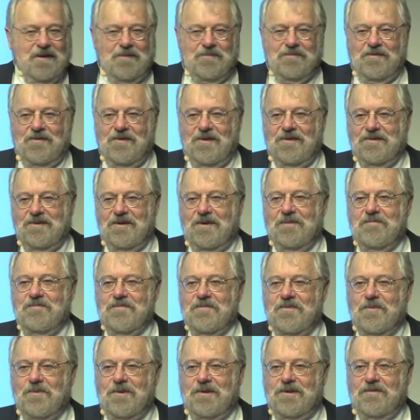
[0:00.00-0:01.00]
Club for all their
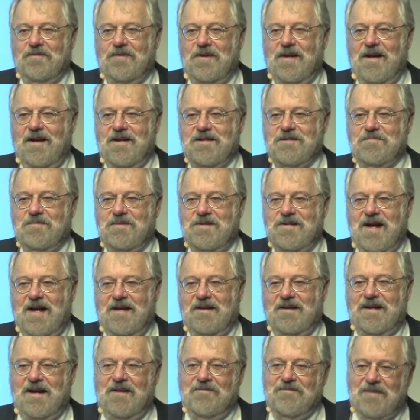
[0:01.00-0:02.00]
wonderful
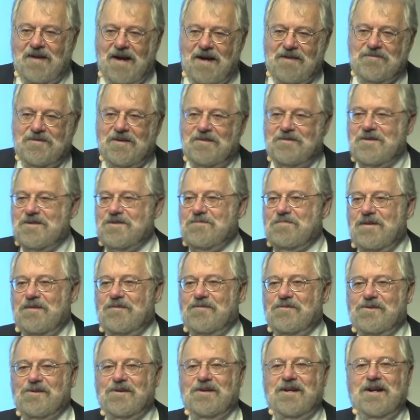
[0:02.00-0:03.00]
hospitality. I've, I've done this
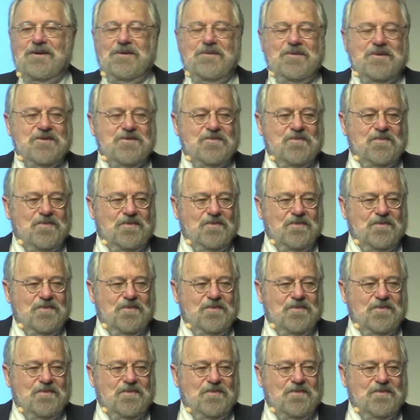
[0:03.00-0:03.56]
before, and I always,